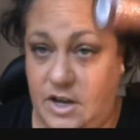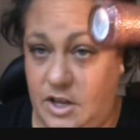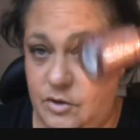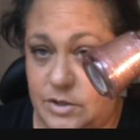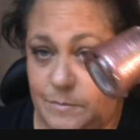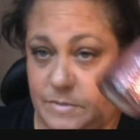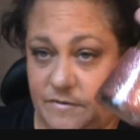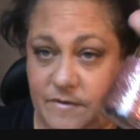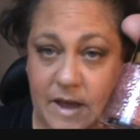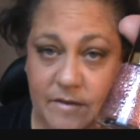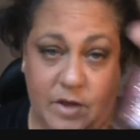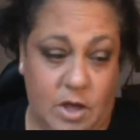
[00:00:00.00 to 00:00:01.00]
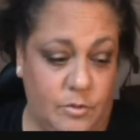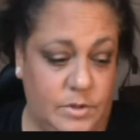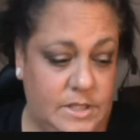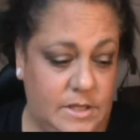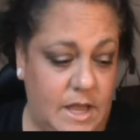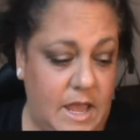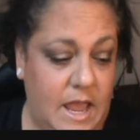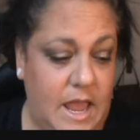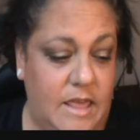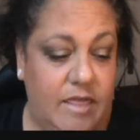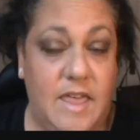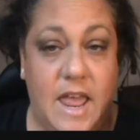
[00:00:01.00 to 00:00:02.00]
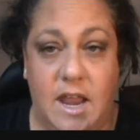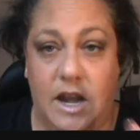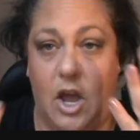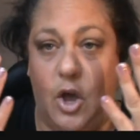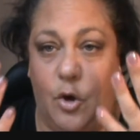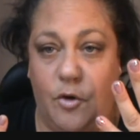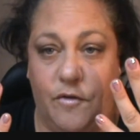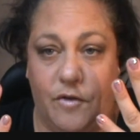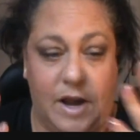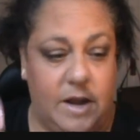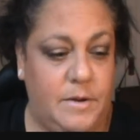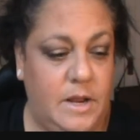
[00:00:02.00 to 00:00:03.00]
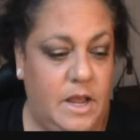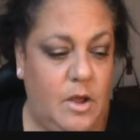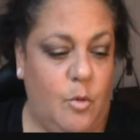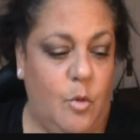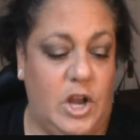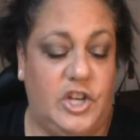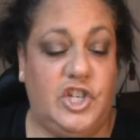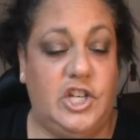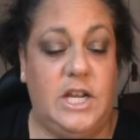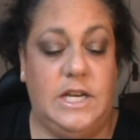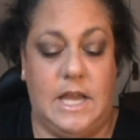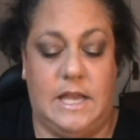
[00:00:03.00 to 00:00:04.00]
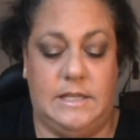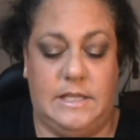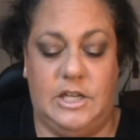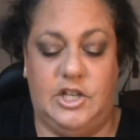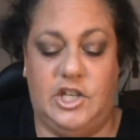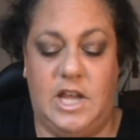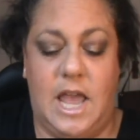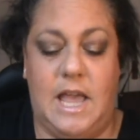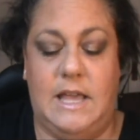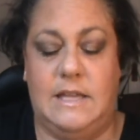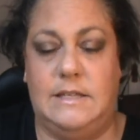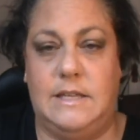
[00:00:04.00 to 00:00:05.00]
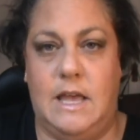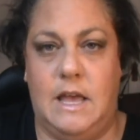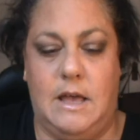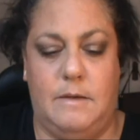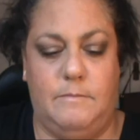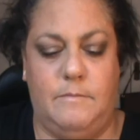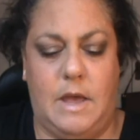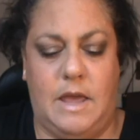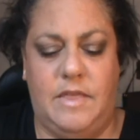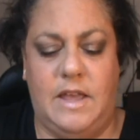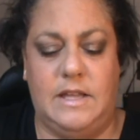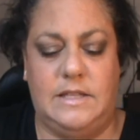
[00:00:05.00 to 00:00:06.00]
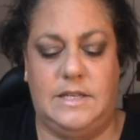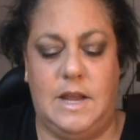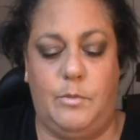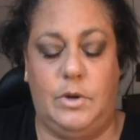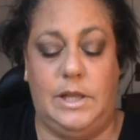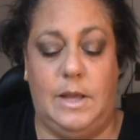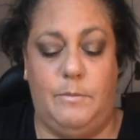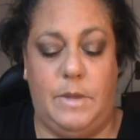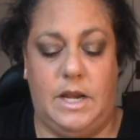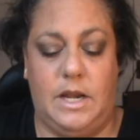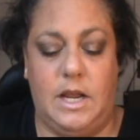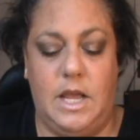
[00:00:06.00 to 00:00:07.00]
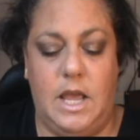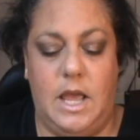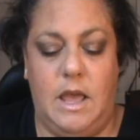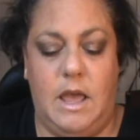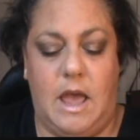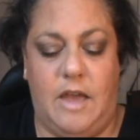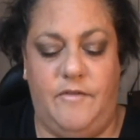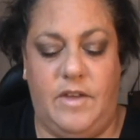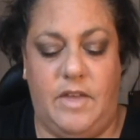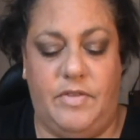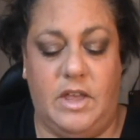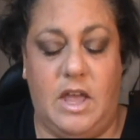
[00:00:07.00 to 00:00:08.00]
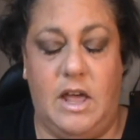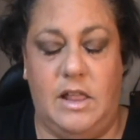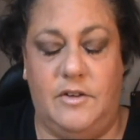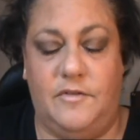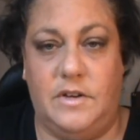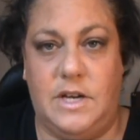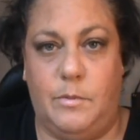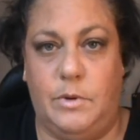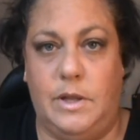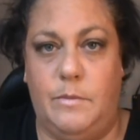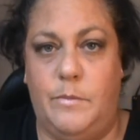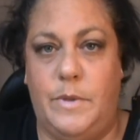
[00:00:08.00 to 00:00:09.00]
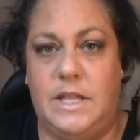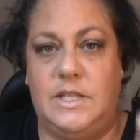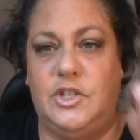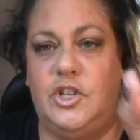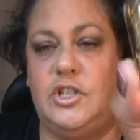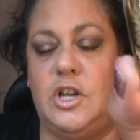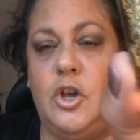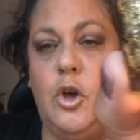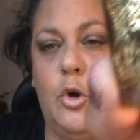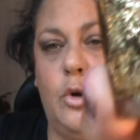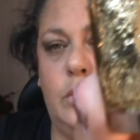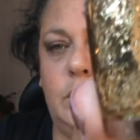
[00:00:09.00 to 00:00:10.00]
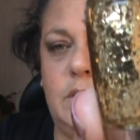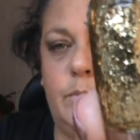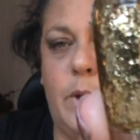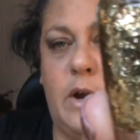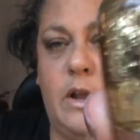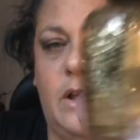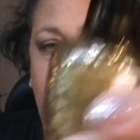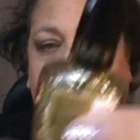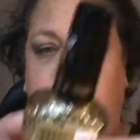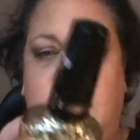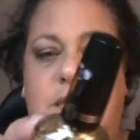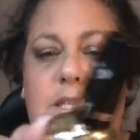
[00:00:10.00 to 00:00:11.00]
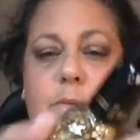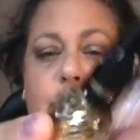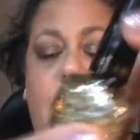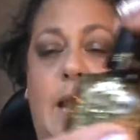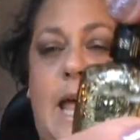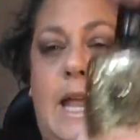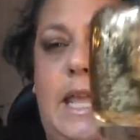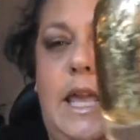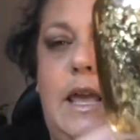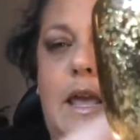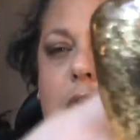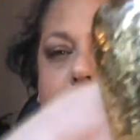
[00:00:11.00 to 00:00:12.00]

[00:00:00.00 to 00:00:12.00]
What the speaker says: to use up to 5 coats. Then over it, what she does is she has, I think it's Deborah Lippmann. I forget the color for Deborah Lippmann, but it's just a gold sparkle. This is the Milani,